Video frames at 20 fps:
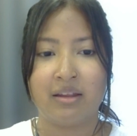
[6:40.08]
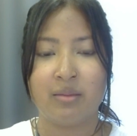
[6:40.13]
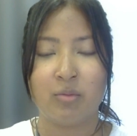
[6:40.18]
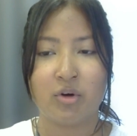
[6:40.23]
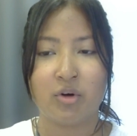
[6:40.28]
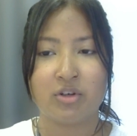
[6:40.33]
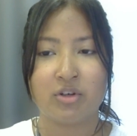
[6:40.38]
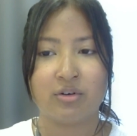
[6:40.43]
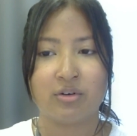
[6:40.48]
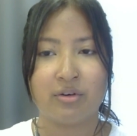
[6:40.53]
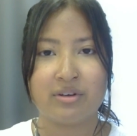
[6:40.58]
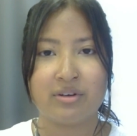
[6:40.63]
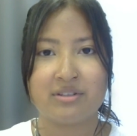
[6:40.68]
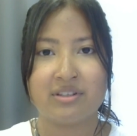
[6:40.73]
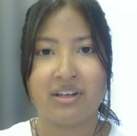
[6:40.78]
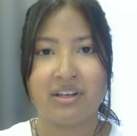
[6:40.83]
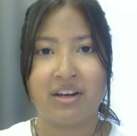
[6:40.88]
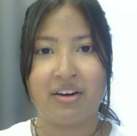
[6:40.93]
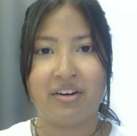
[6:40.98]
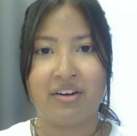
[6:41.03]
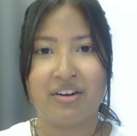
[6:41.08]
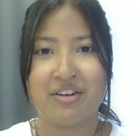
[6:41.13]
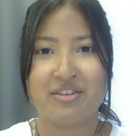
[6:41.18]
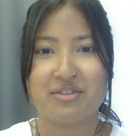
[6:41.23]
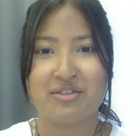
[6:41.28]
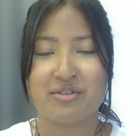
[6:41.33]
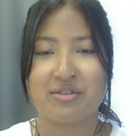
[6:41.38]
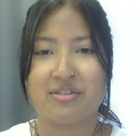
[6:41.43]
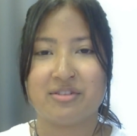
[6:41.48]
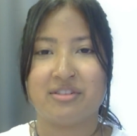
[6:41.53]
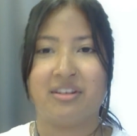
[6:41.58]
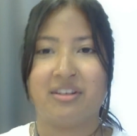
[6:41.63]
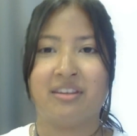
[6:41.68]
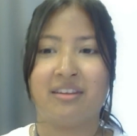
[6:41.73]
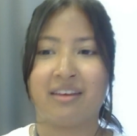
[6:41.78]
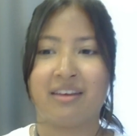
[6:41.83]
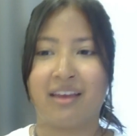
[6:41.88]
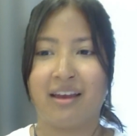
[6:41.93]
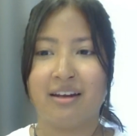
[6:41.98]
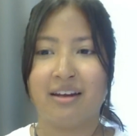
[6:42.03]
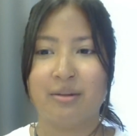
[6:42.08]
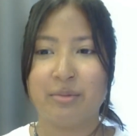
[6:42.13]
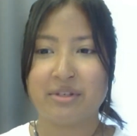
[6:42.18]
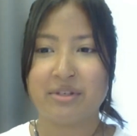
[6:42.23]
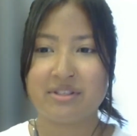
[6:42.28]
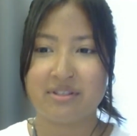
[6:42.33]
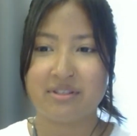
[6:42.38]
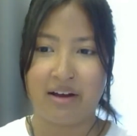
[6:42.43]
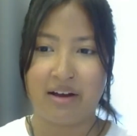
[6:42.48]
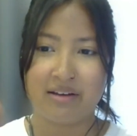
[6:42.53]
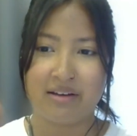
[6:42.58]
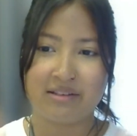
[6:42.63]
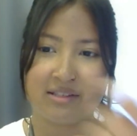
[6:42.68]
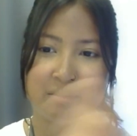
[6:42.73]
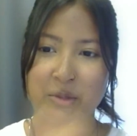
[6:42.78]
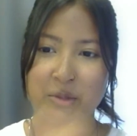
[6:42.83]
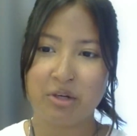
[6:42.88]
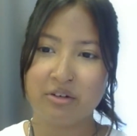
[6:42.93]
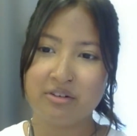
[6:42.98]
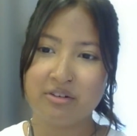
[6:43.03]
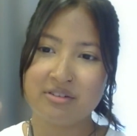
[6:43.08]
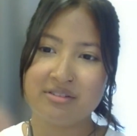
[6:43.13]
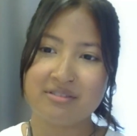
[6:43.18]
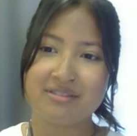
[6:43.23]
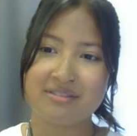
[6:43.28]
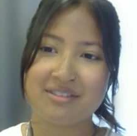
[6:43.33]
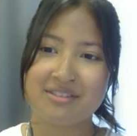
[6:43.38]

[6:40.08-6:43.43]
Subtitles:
the more touristy areas, you'll see the cannabis sign spinners.